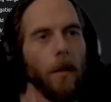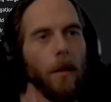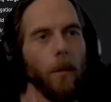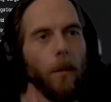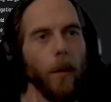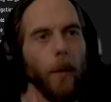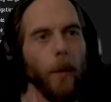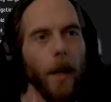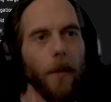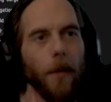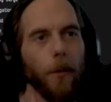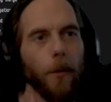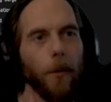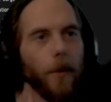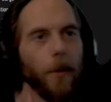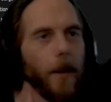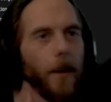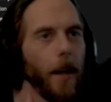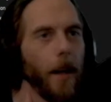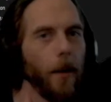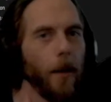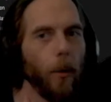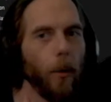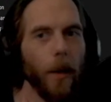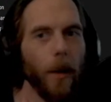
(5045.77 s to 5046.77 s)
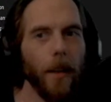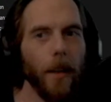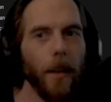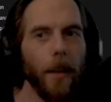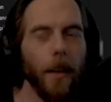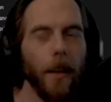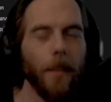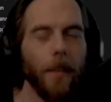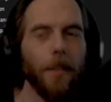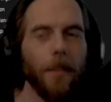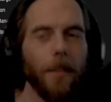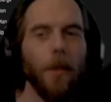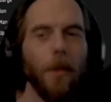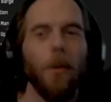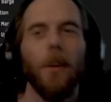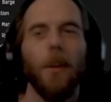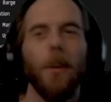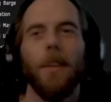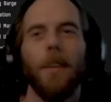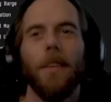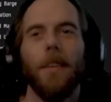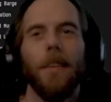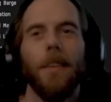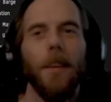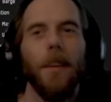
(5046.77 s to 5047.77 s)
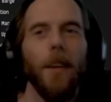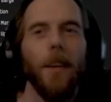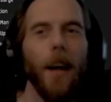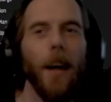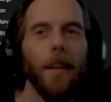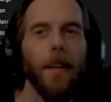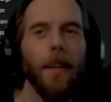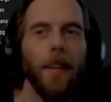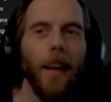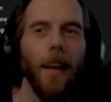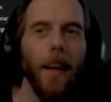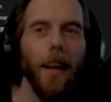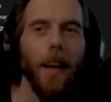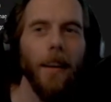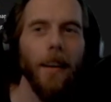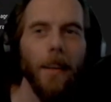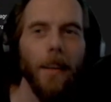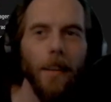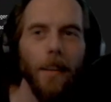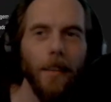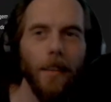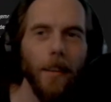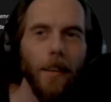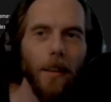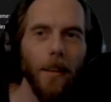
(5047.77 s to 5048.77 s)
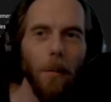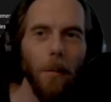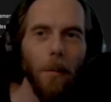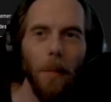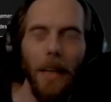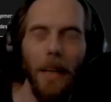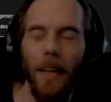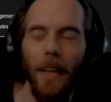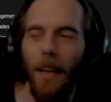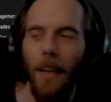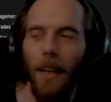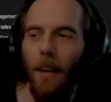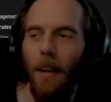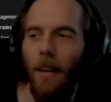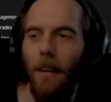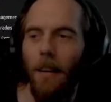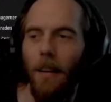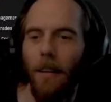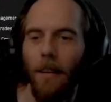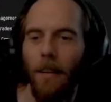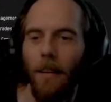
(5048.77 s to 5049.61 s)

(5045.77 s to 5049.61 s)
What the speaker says: We got through today quickly. It's so good to see you guys again. It's good to be here.